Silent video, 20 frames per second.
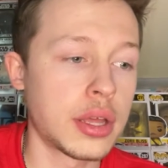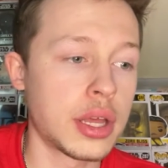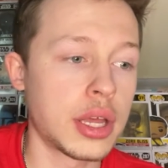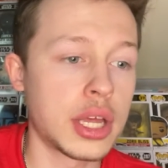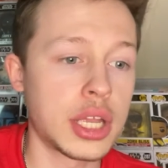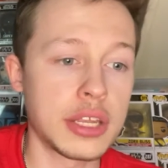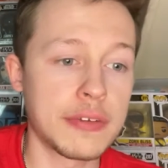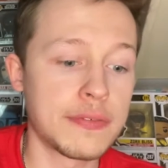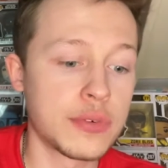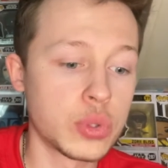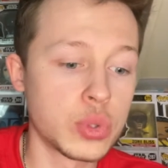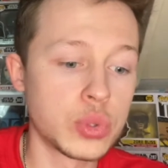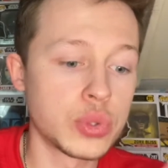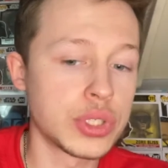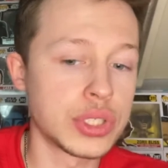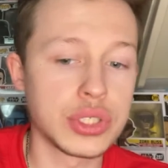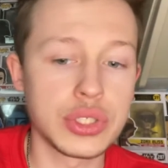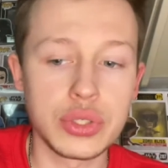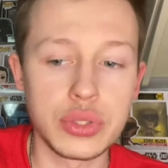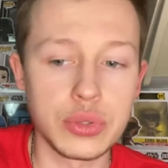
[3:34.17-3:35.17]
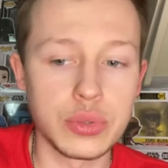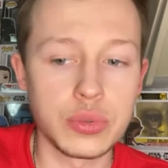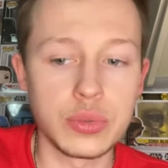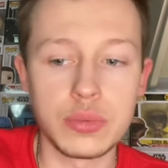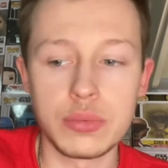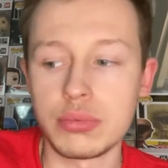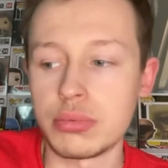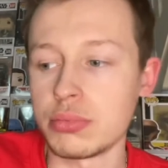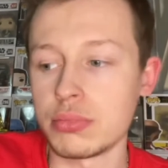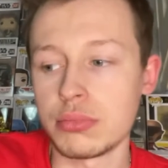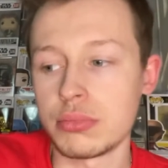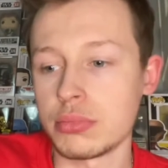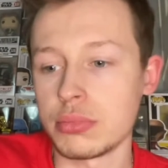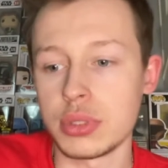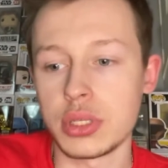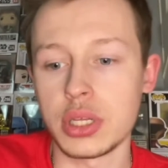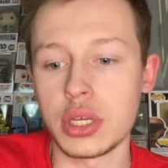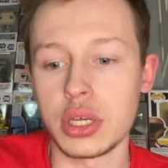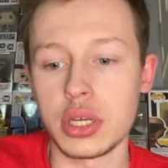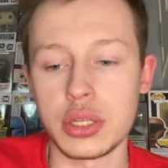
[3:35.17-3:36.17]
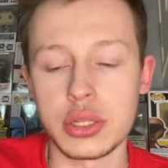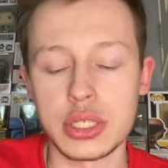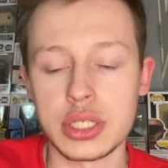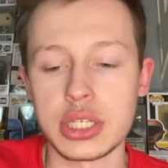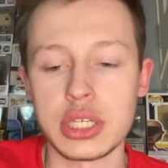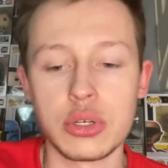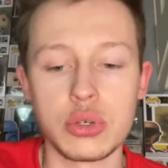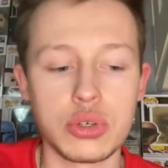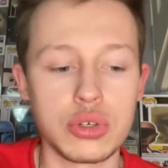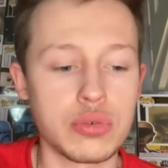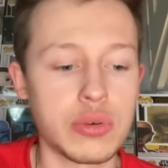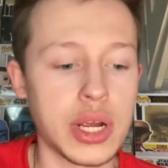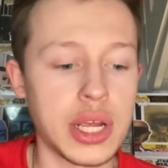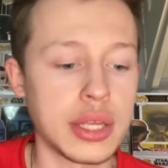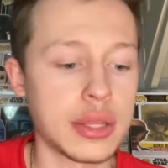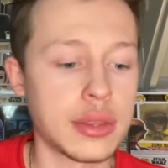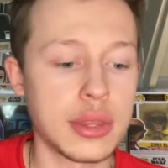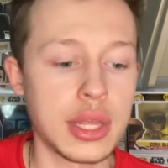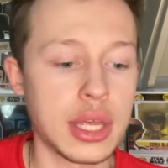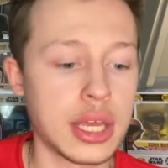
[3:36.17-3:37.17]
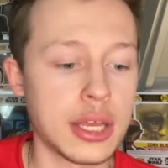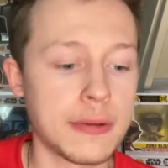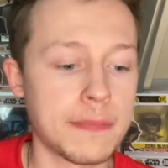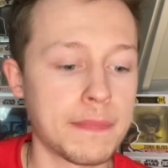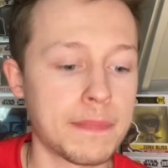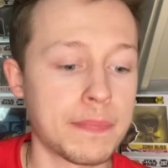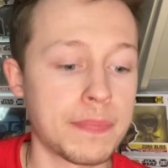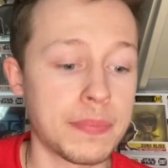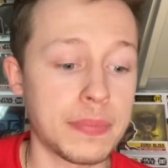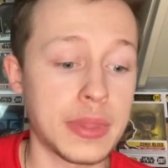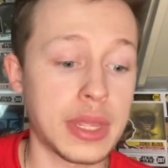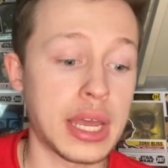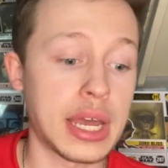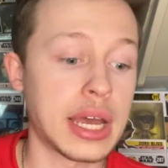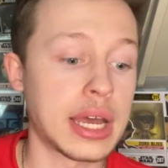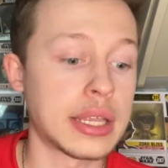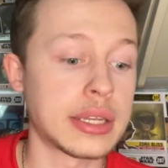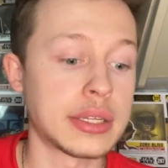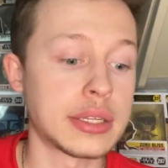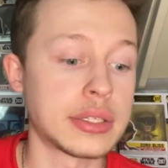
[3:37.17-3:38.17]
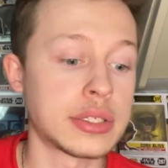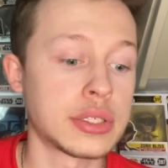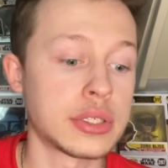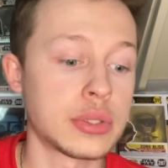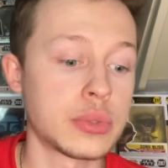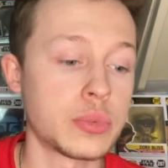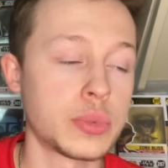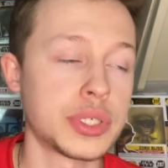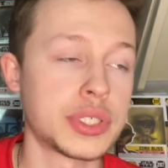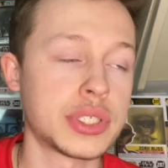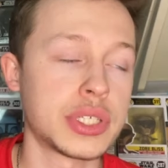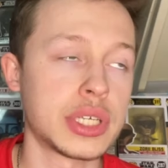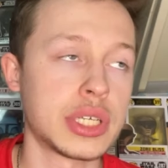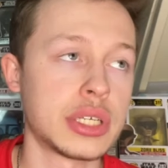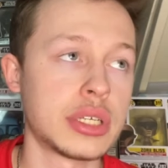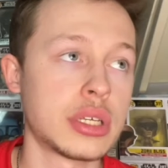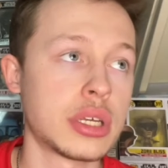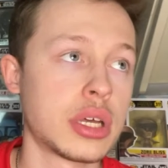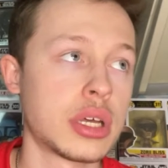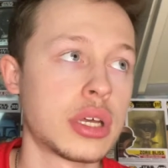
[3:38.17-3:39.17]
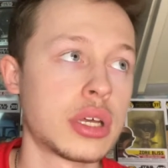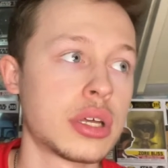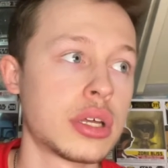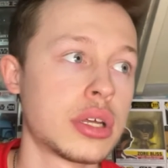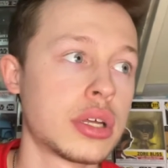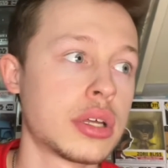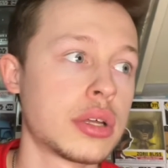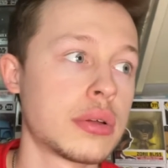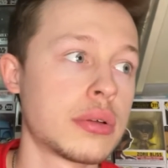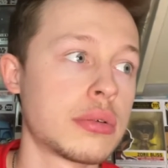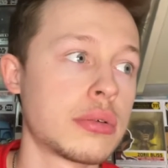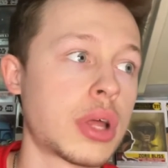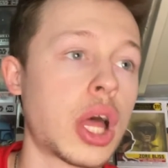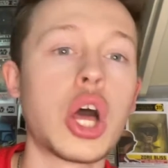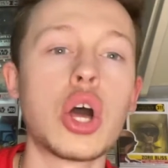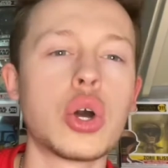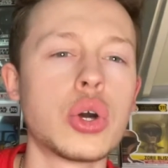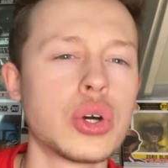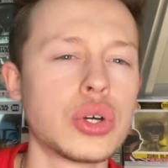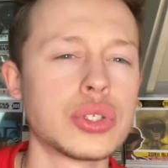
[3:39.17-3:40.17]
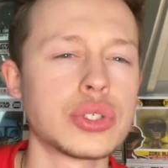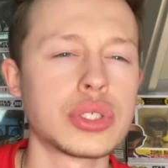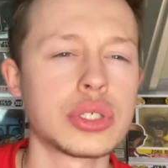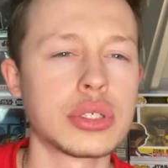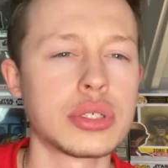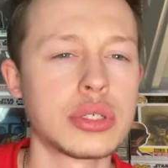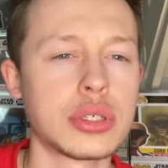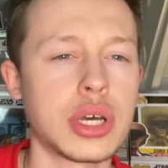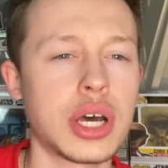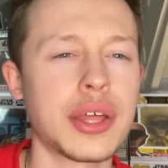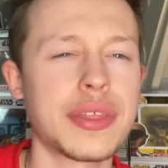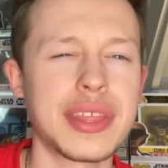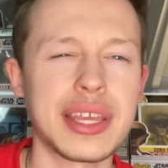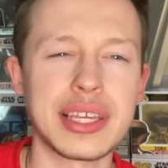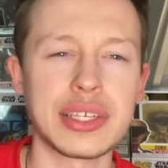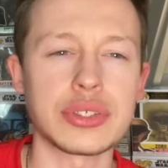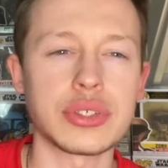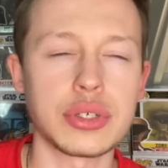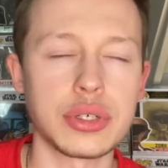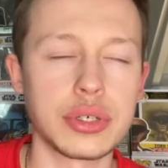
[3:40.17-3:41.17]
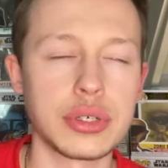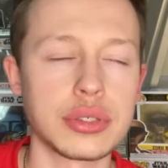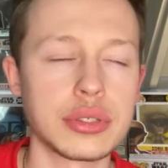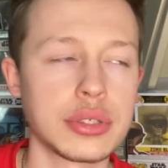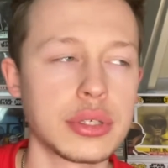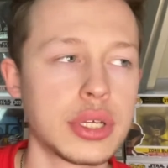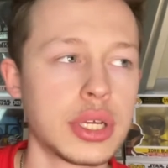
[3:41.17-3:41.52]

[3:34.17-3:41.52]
and he falls into this little crate thing, and we see a hut. I think it's a hut.